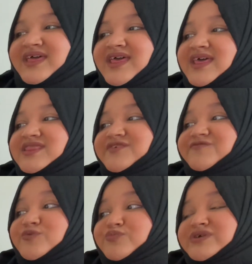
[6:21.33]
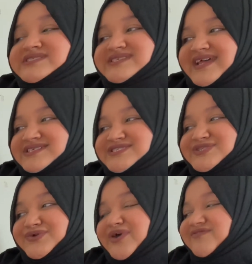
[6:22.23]
The footprints led to the
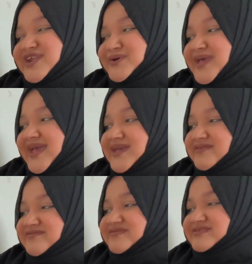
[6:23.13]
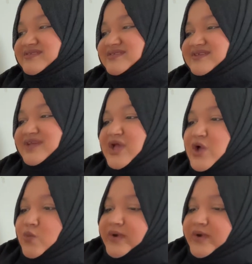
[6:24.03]
Gruffalo cave, where the